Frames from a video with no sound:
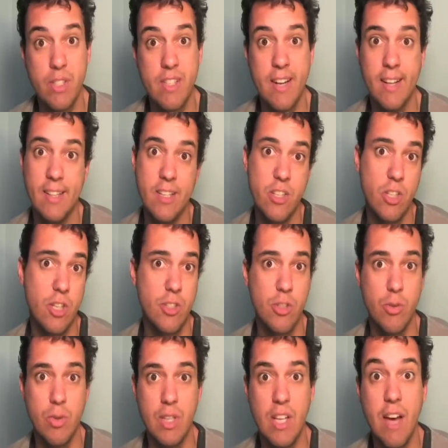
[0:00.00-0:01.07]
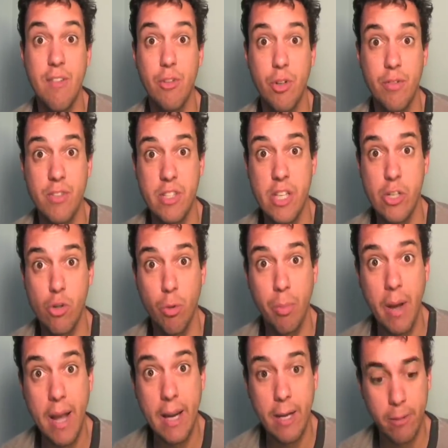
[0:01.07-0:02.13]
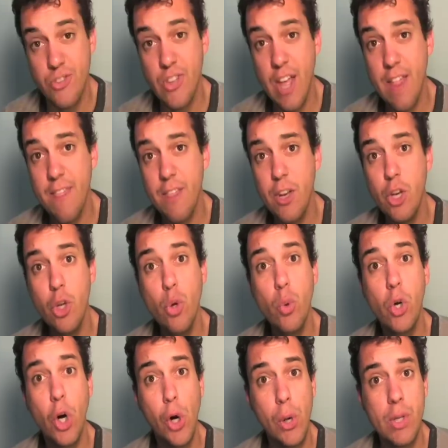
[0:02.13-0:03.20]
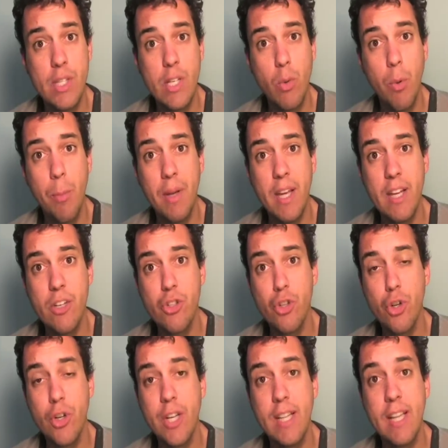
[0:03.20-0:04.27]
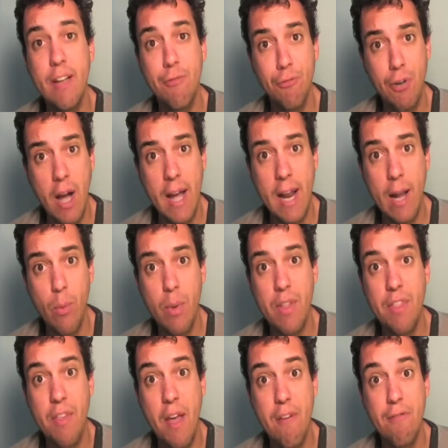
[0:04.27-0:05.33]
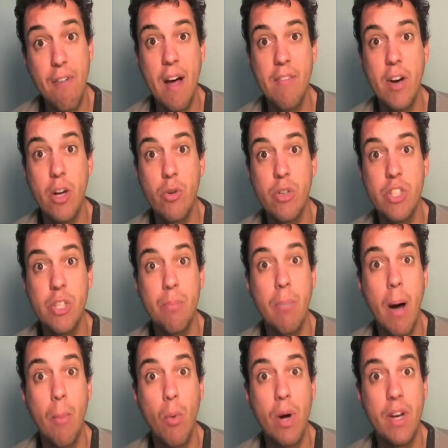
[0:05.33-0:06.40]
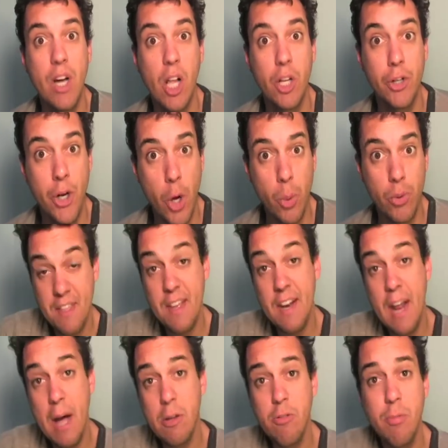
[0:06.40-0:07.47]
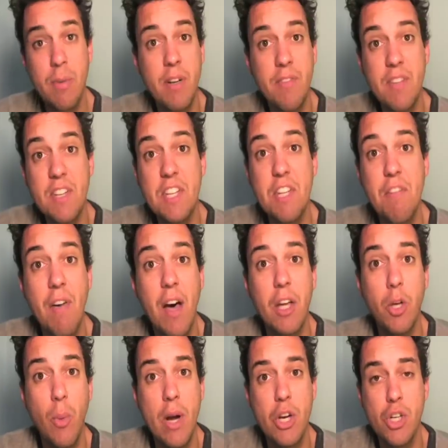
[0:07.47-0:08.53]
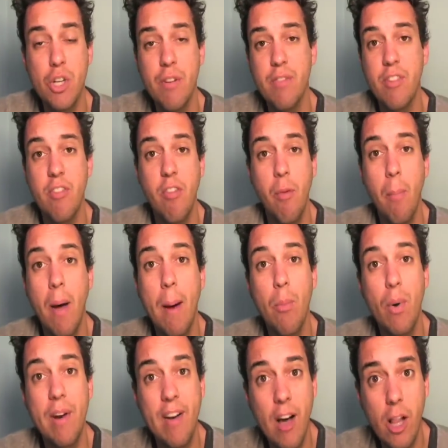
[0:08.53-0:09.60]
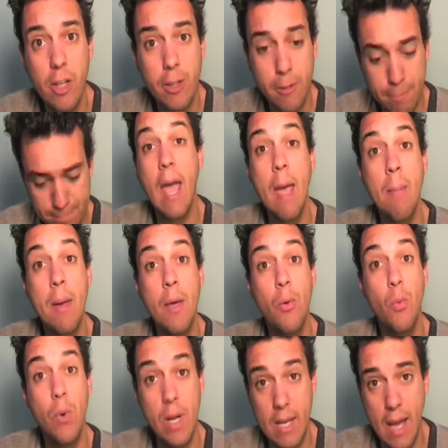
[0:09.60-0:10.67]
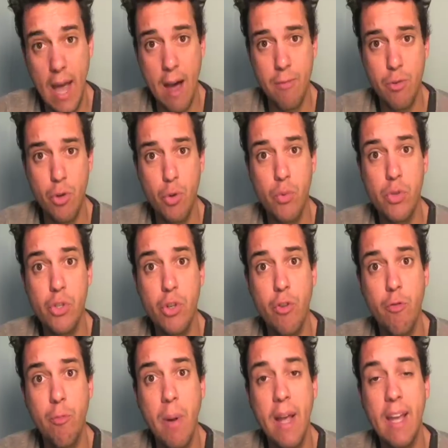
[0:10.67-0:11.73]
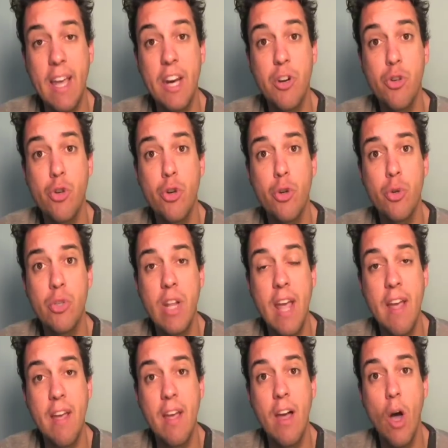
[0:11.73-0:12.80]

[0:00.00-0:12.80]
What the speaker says: incidentally is also the governor of the central bank, said the new currency would begin to circulate Friday with a 500 Zimbabwe dollar note. The announcement of the devaluation of the Zimbabwe dollar came a week after the Reserve Bank had introduced a